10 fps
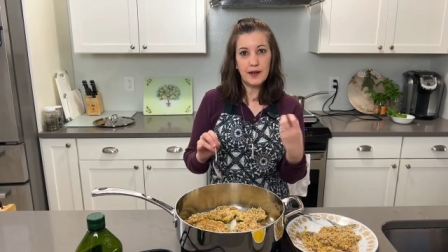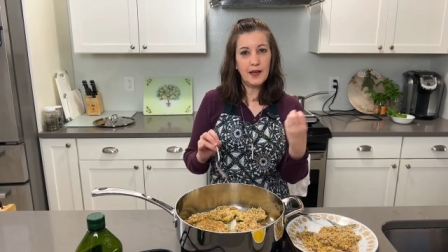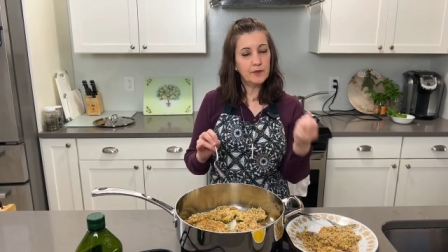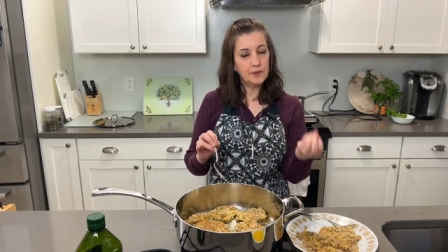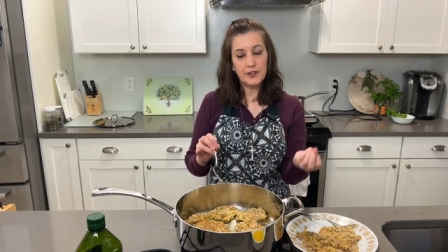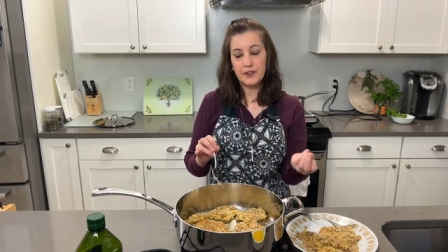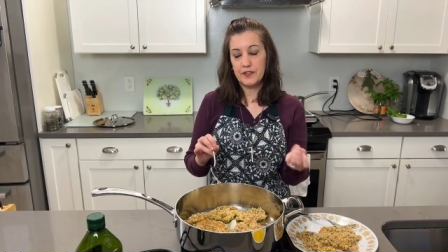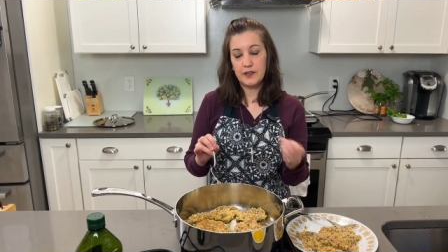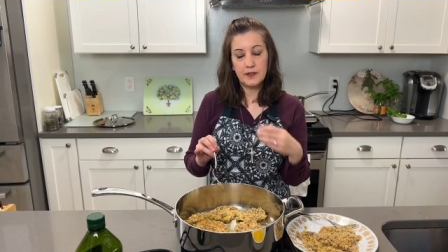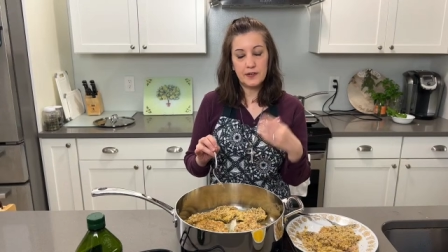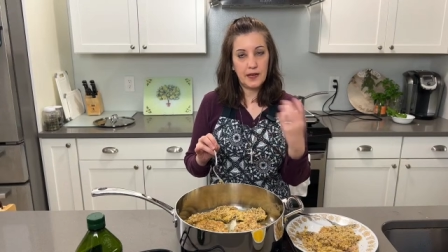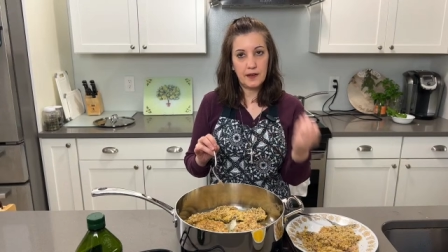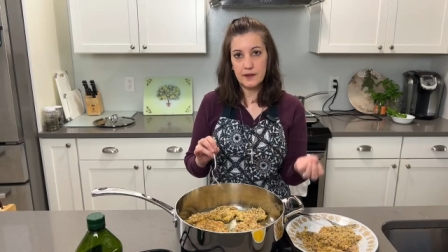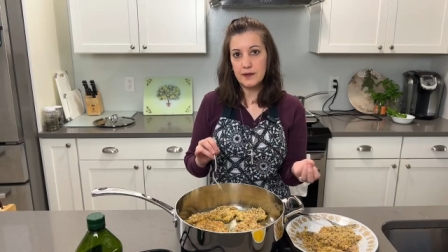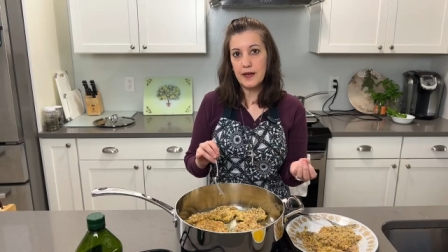And I have a bunch of uh,
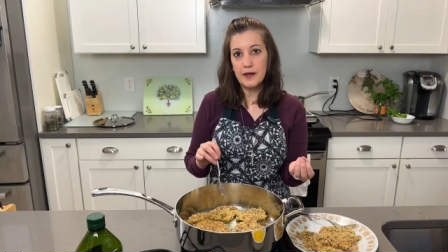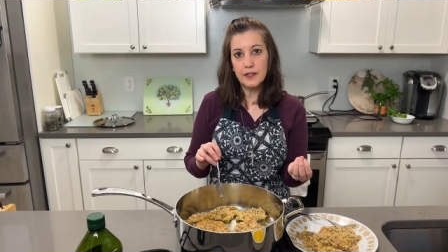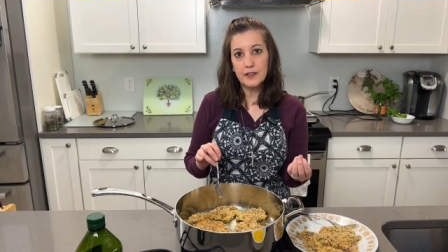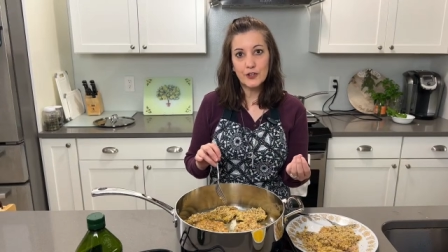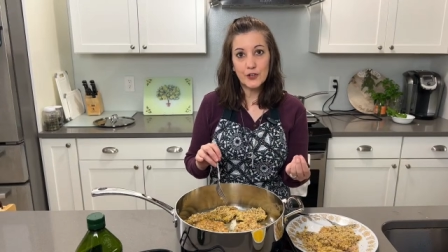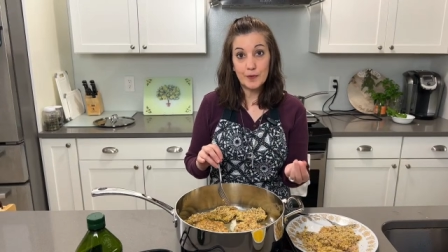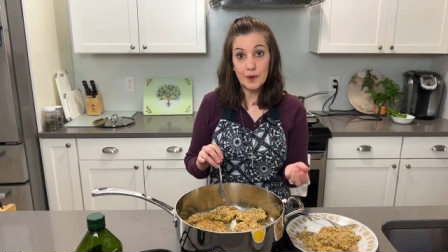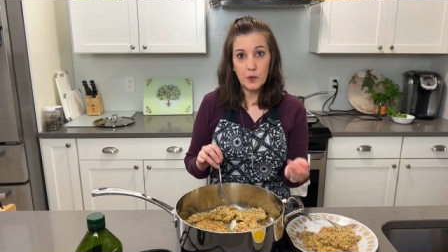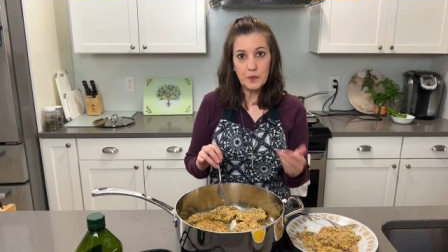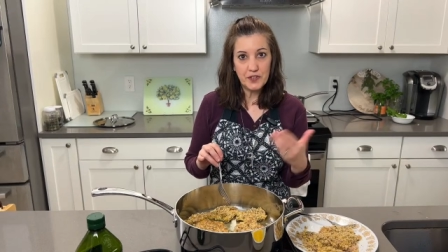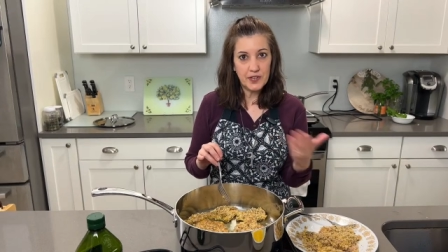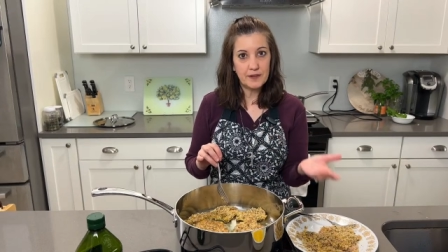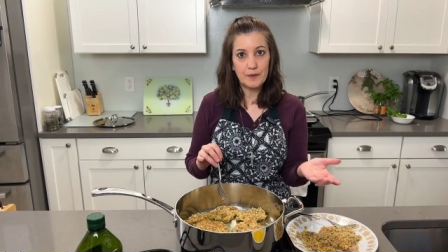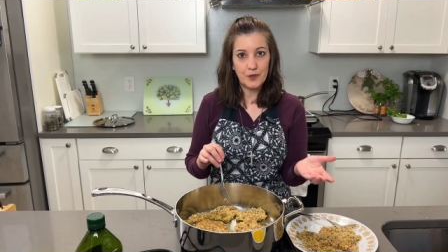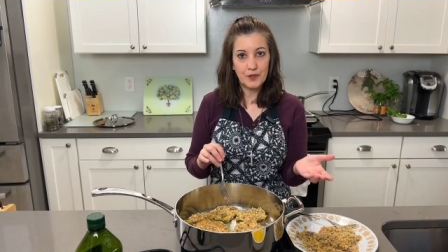Italian salads on my
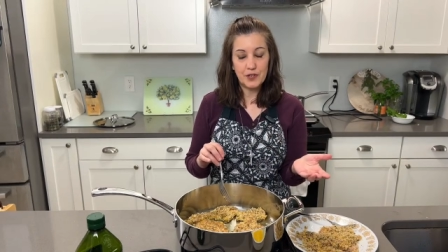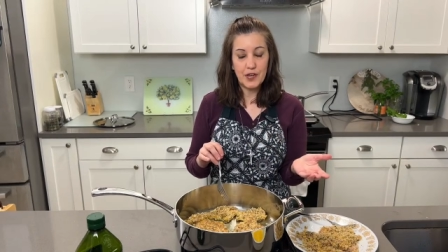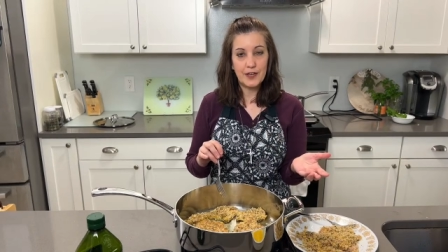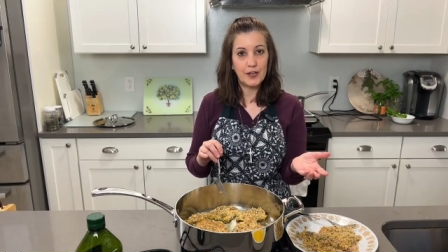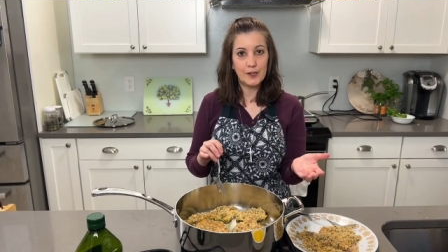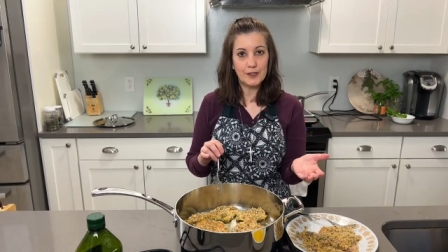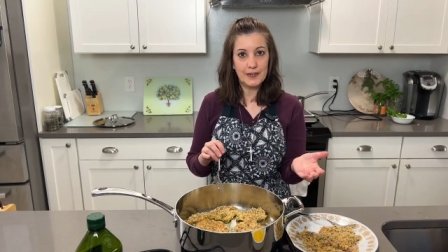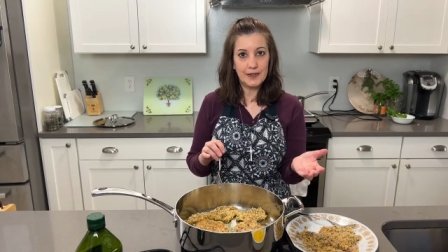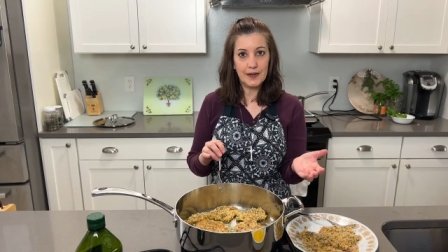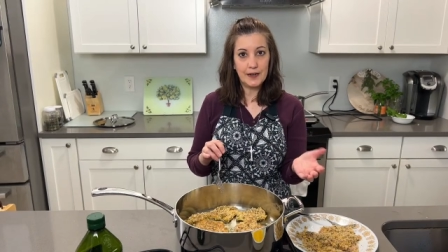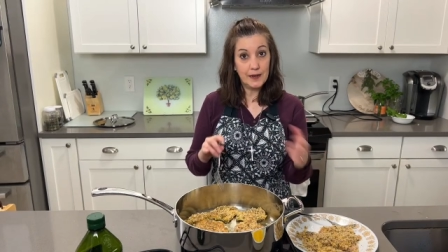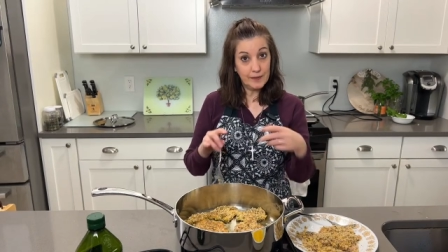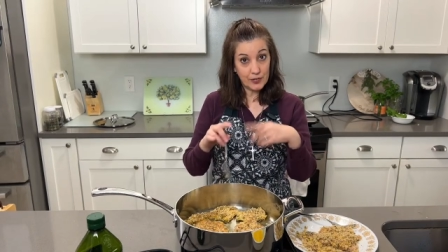website, simpleitaliancooking.com.